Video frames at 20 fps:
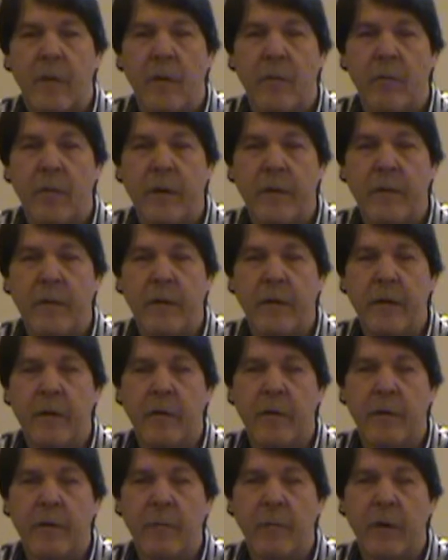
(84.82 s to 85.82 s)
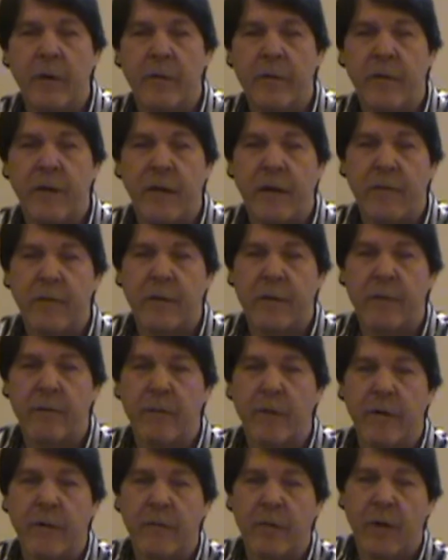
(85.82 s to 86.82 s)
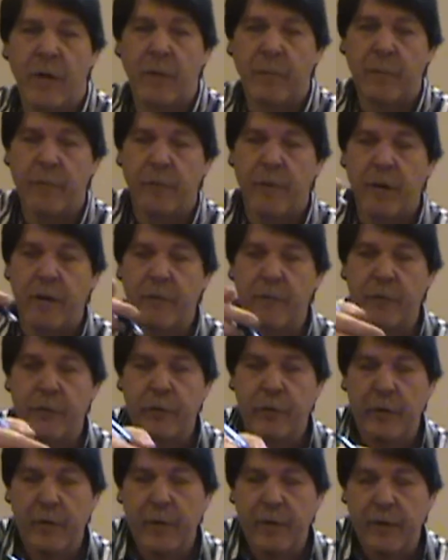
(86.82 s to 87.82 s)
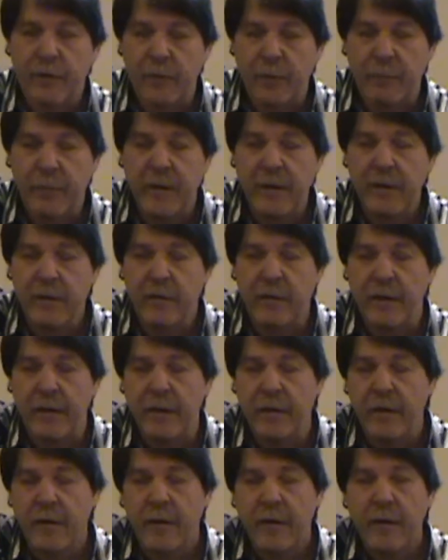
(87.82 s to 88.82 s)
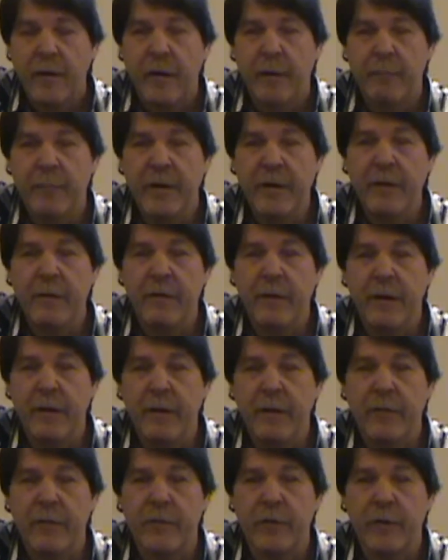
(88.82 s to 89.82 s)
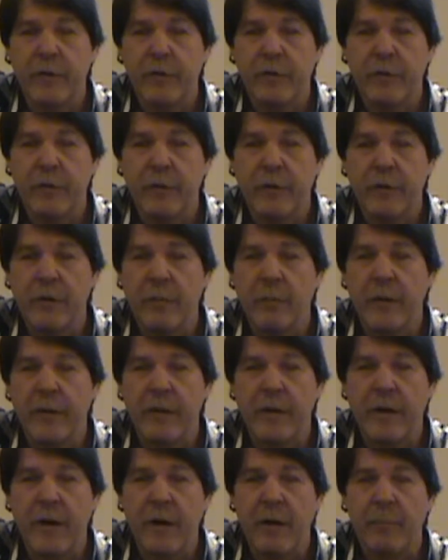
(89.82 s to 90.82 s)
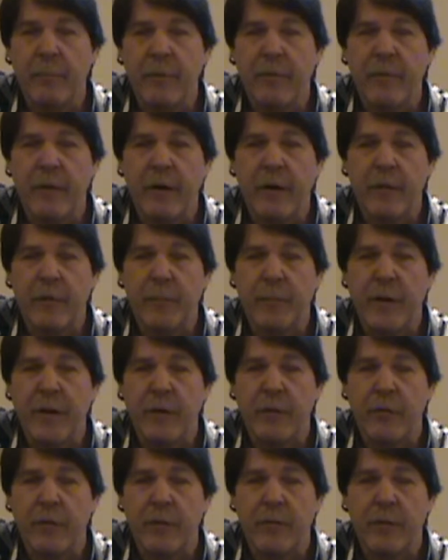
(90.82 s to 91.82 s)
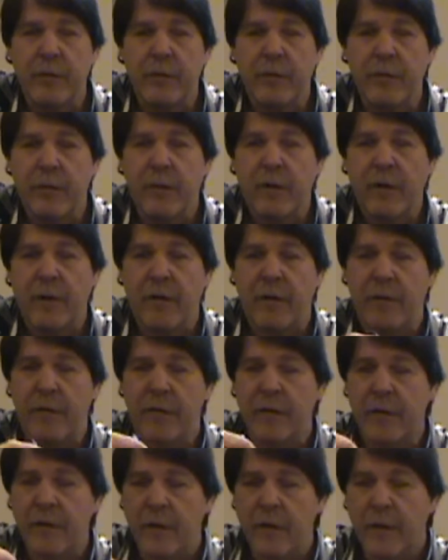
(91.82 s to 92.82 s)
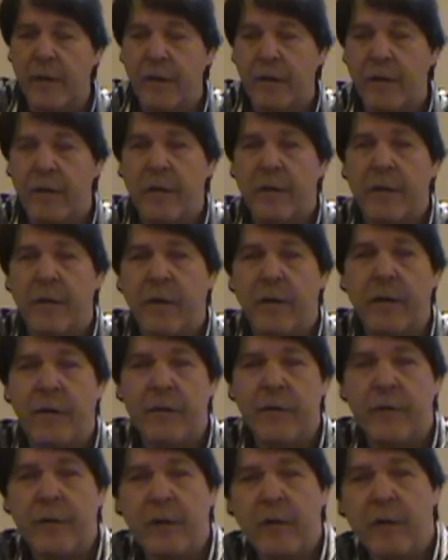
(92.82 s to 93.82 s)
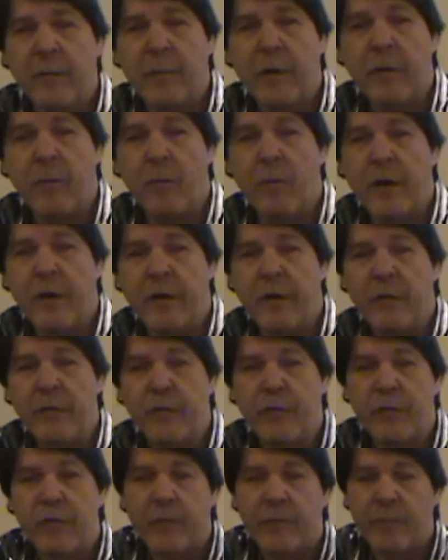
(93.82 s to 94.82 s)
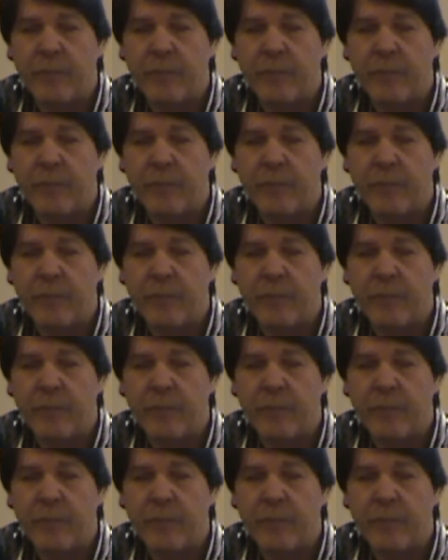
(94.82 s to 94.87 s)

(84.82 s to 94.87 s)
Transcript: One thing you're going to want to have on the front of your amplifier for sure is a peak light. A peak light is going to show you when the amplifier is being driven too hard. Now let's talk about wattage.